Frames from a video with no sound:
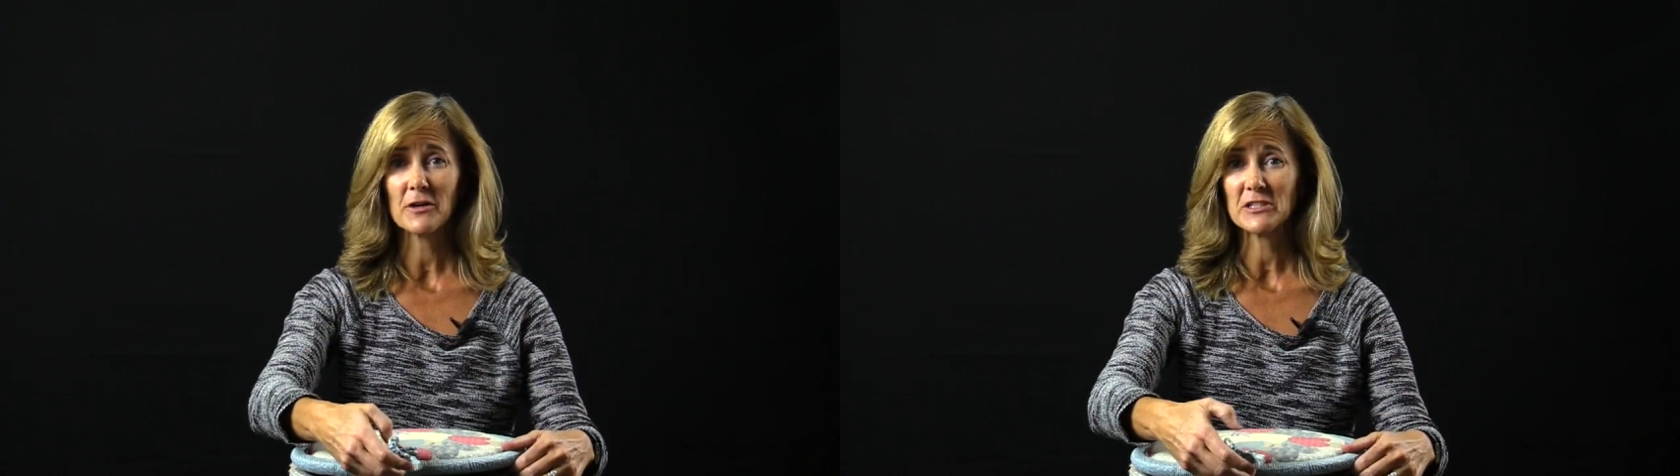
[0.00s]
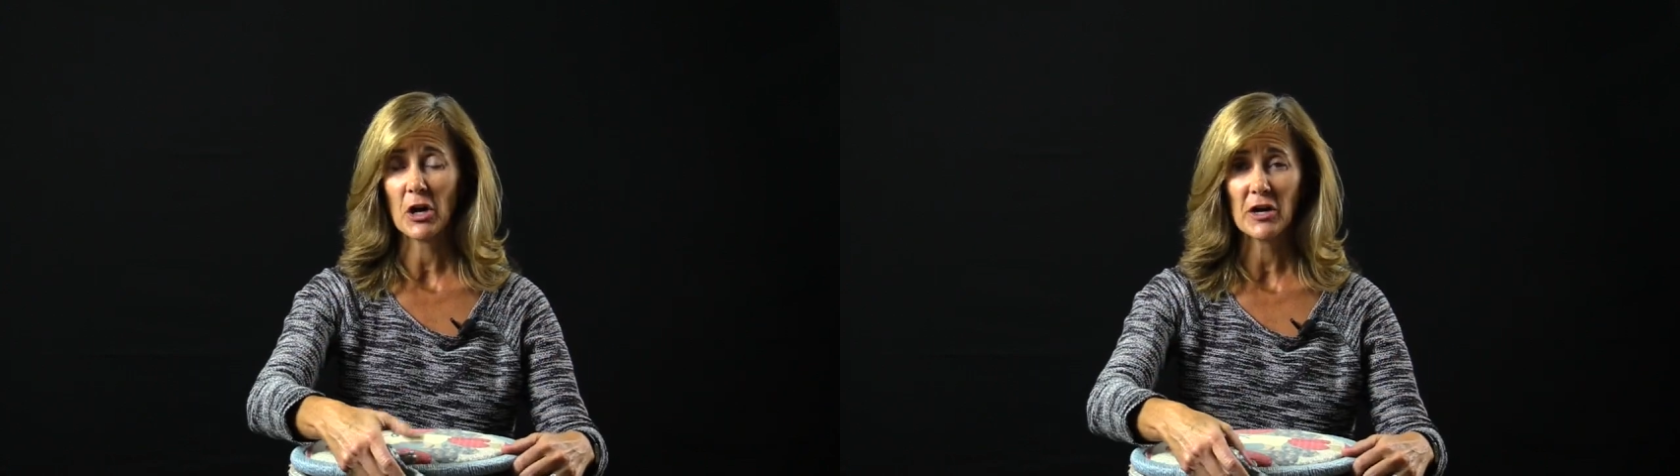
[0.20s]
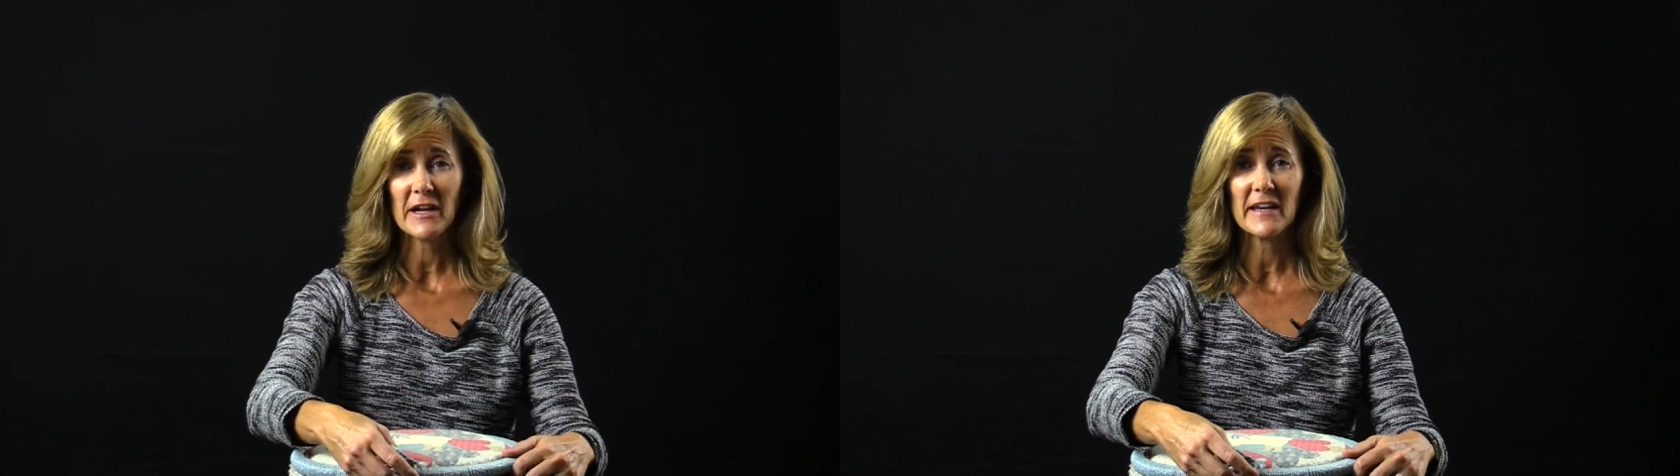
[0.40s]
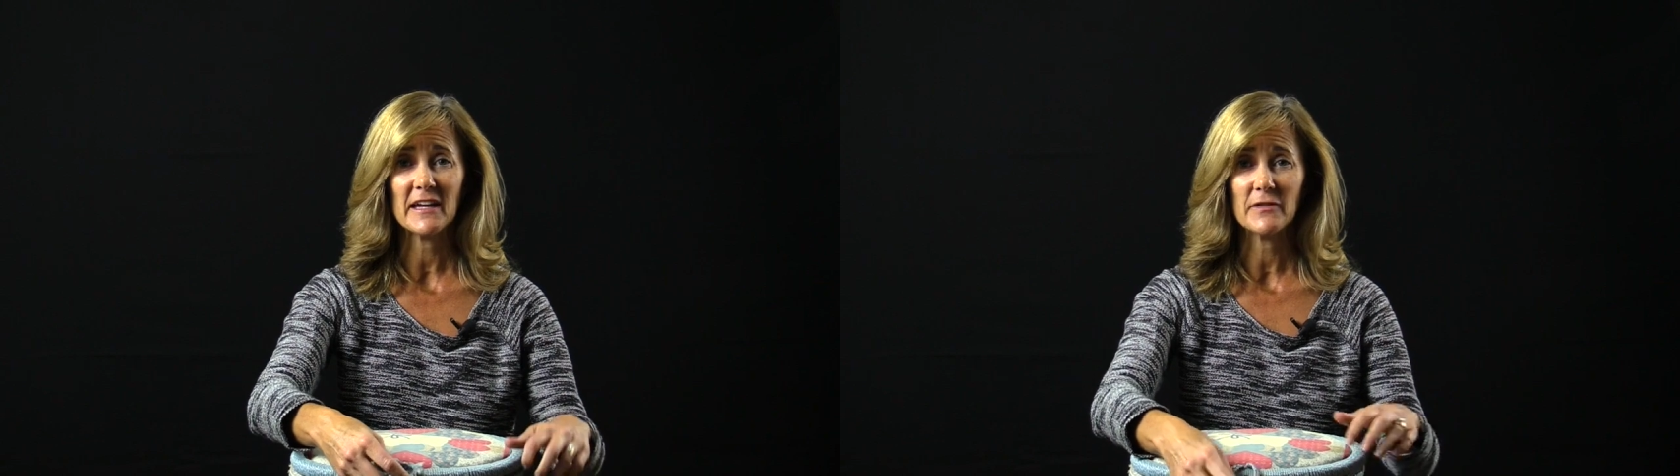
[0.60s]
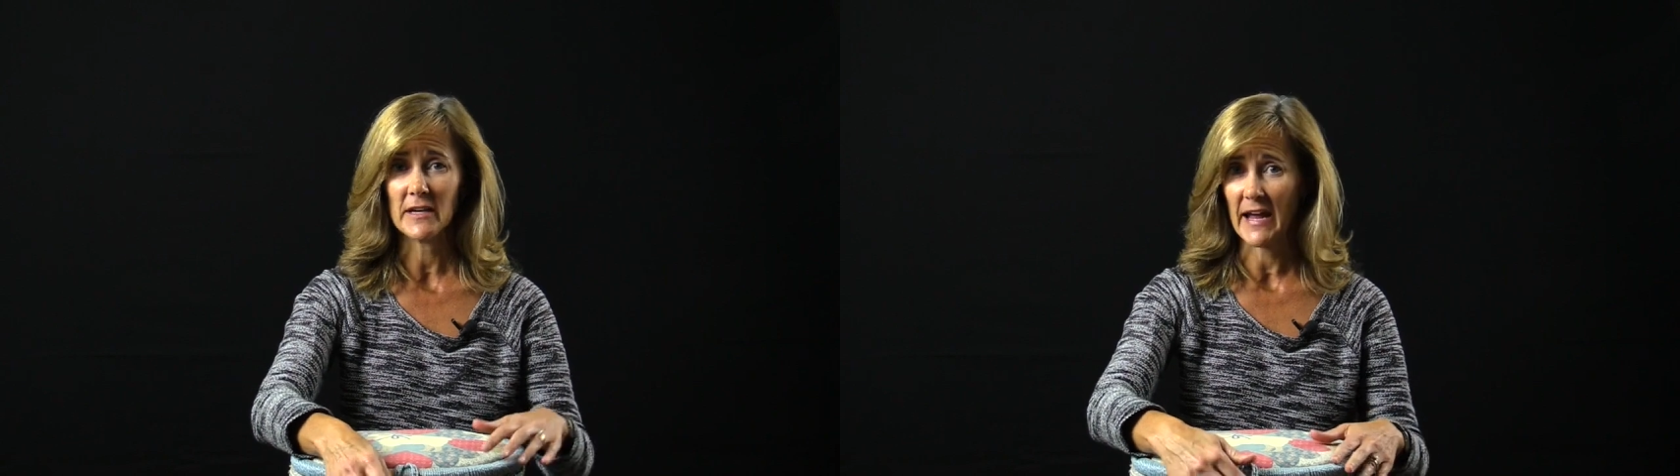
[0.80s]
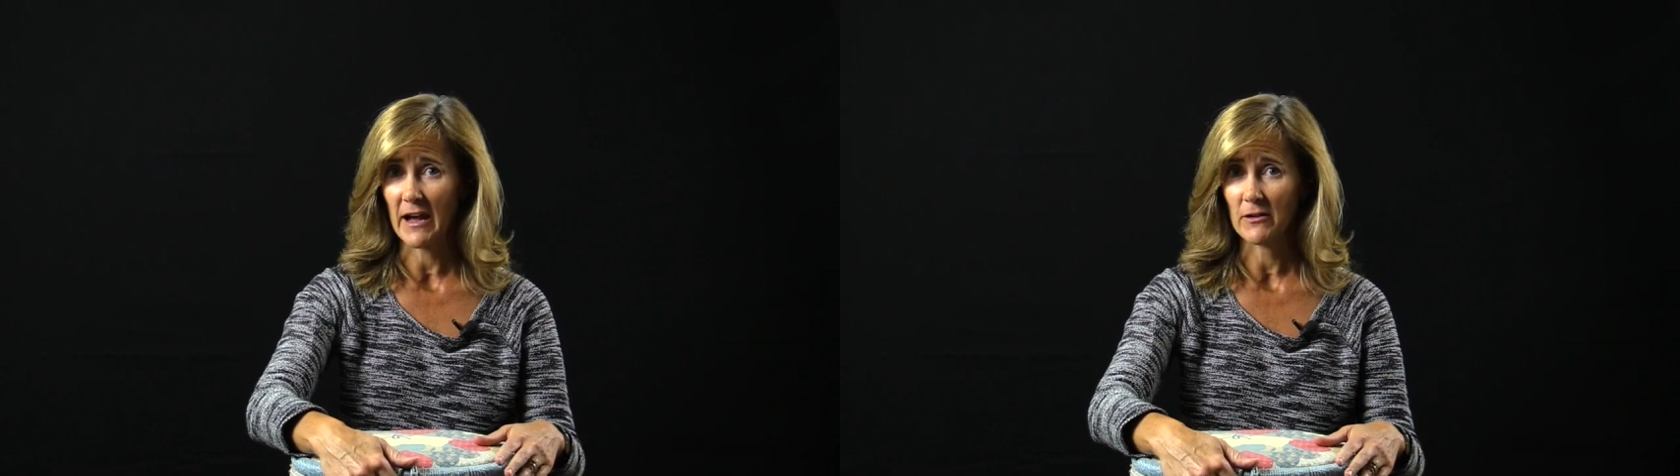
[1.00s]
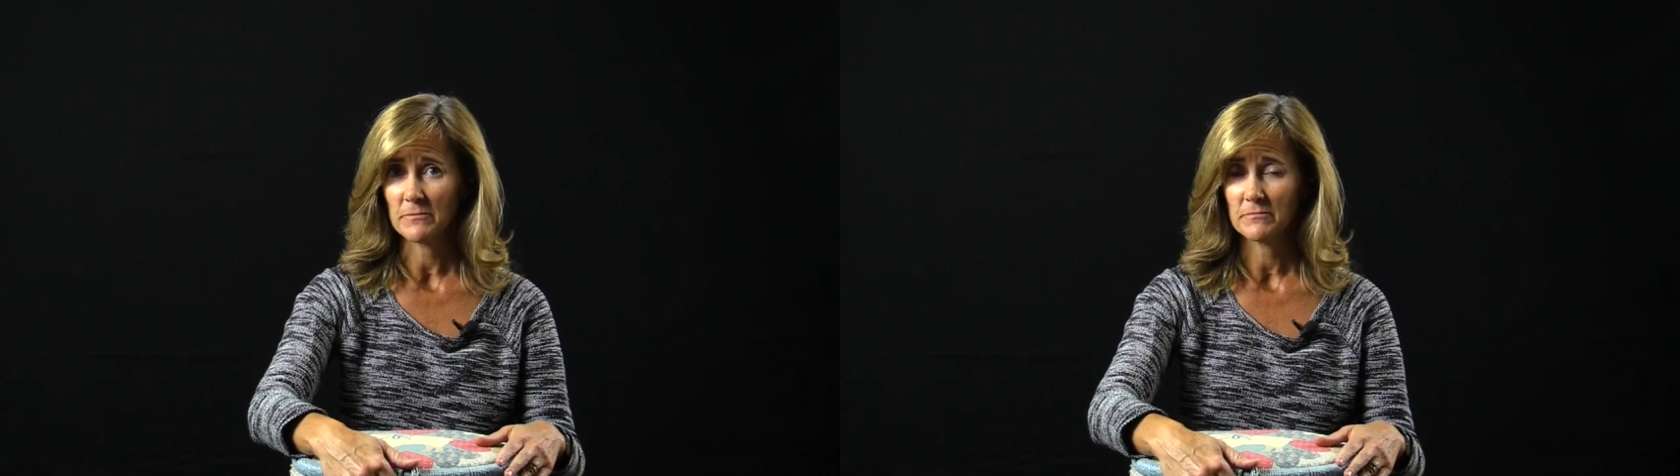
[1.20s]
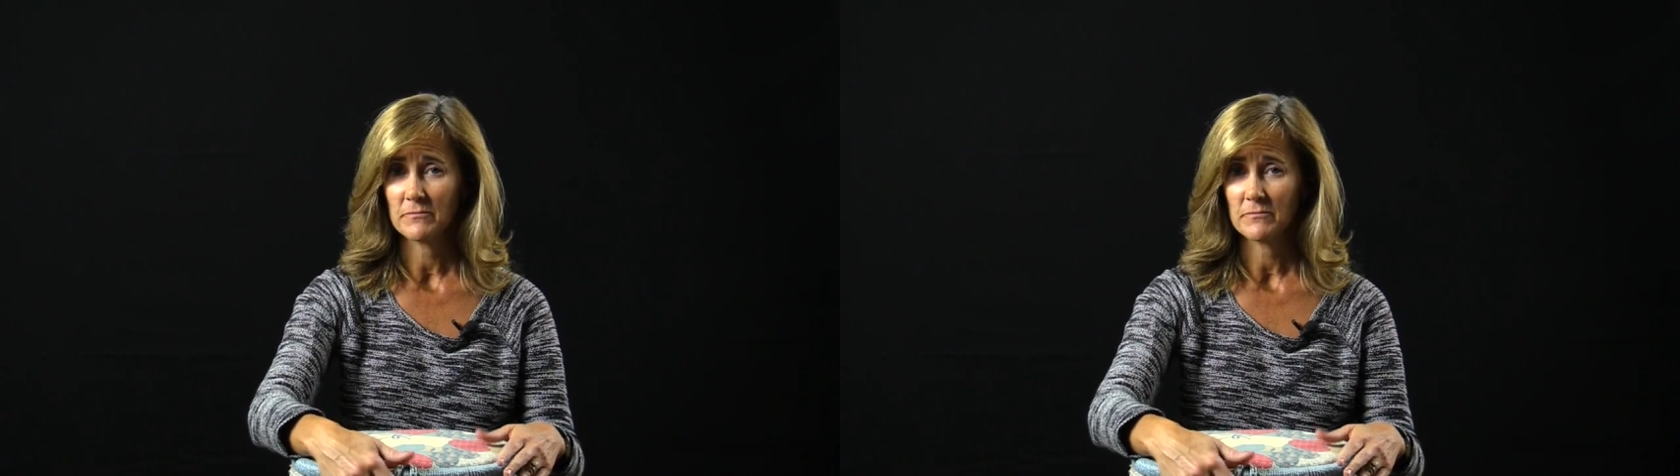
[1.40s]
or a Target even now.